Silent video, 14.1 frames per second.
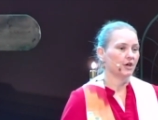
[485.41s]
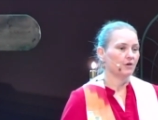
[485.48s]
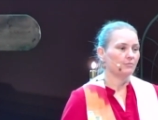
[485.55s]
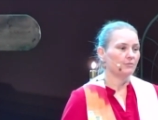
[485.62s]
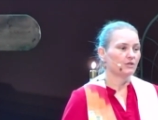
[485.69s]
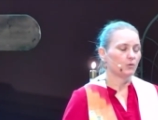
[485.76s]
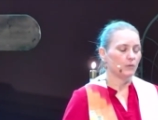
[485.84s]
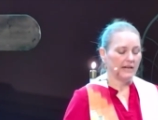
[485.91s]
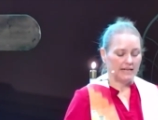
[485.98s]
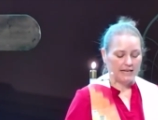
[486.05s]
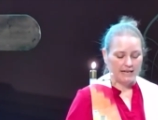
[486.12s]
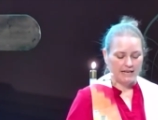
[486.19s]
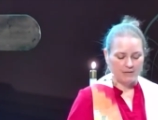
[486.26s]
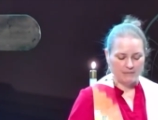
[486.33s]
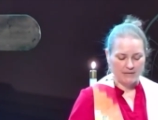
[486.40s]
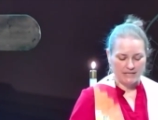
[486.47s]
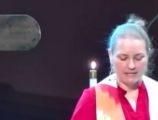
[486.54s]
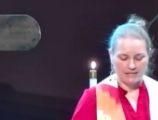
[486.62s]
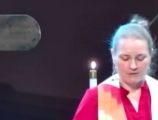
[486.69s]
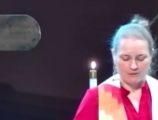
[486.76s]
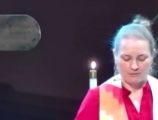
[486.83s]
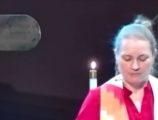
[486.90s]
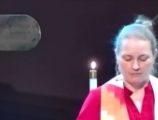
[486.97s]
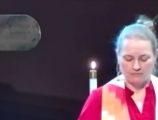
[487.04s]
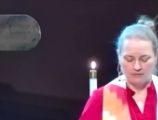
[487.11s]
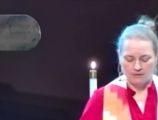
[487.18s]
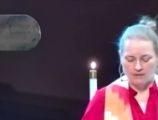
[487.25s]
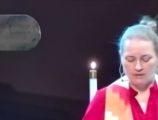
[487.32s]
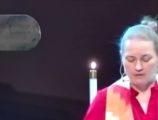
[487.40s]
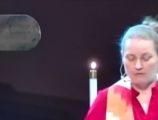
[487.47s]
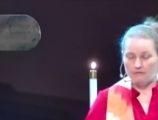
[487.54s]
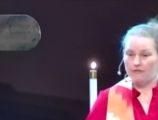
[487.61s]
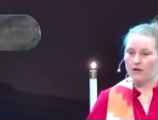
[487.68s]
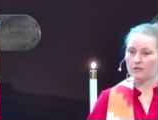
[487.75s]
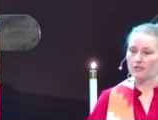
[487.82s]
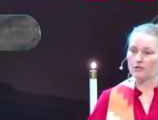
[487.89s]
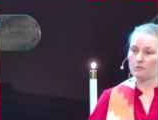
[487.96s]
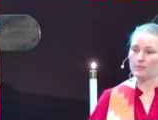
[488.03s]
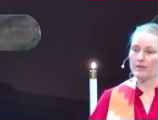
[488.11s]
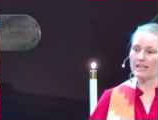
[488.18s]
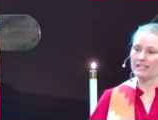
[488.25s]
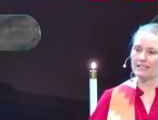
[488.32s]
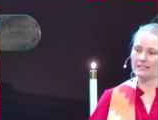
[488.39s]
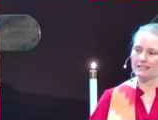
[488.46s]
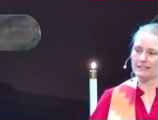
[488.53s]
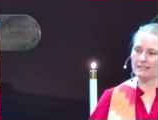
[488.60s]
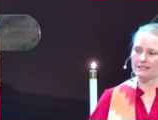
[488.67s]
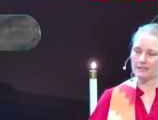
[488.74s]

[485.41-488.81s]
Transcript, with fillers: between enemies, to foster peace.